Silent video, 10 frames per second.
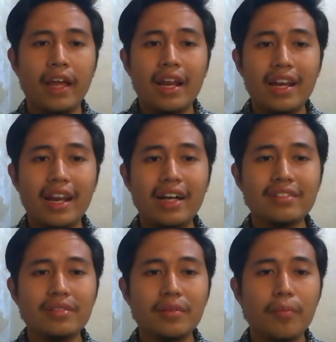
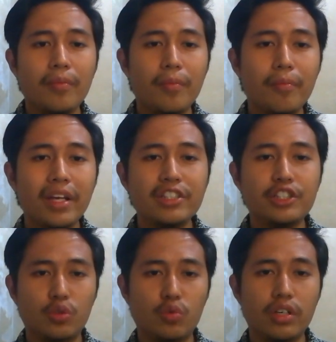Last, make
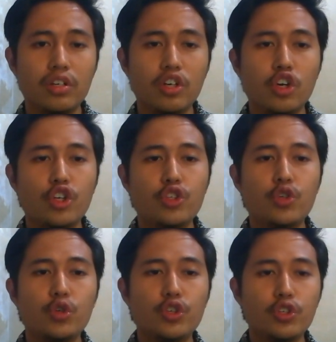sure
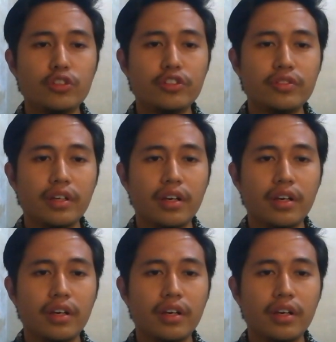you use